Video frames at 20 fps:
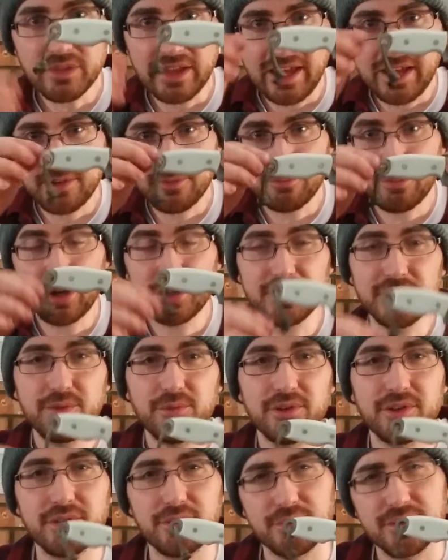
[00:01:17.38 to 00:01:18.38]
And partly
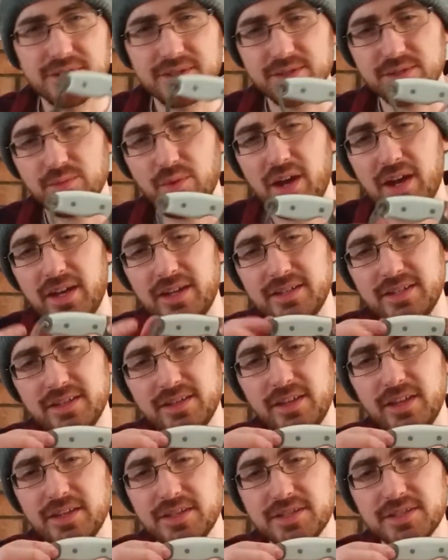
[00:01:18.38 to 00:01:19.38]
one of the reasons why I
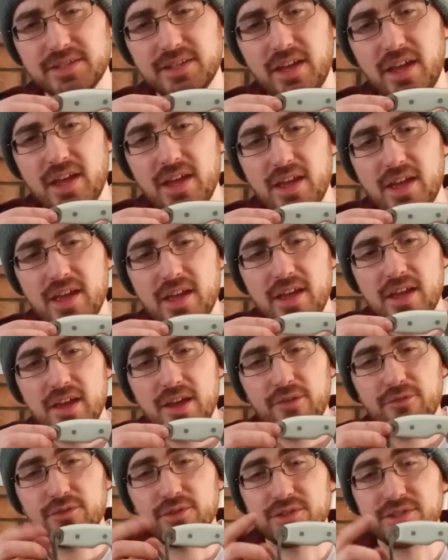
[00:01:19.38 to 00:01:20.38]
did this
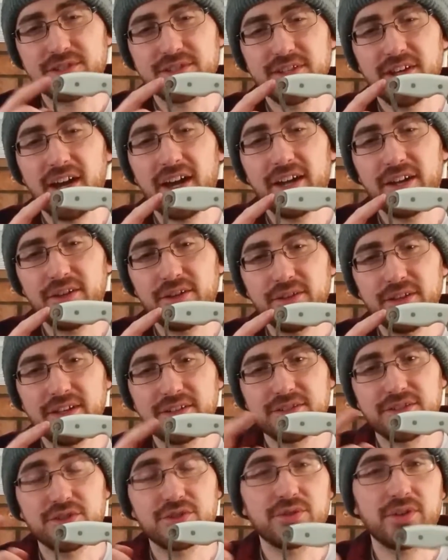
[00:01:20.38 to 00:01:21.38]
for style
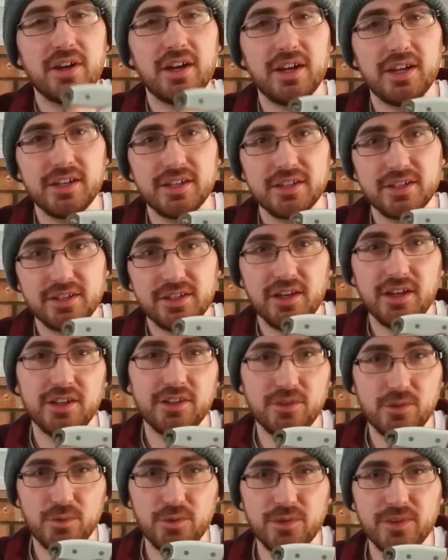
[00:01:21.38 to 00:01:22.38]
and to try
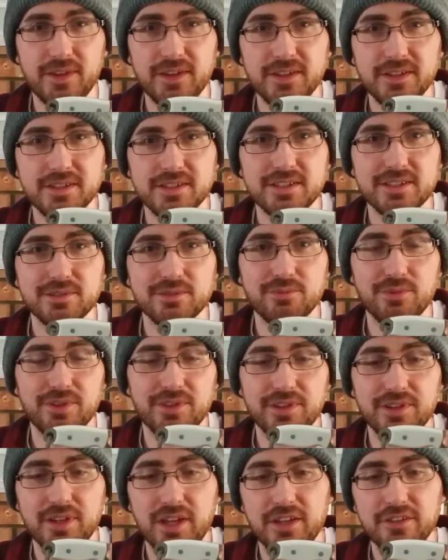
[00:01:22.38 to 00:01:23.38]
new things with
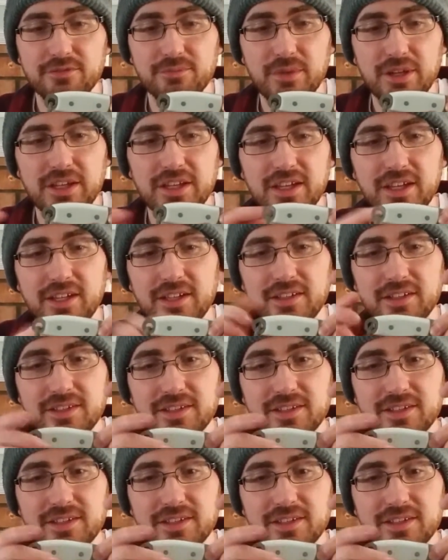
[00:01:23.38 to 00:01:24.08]
the knife making.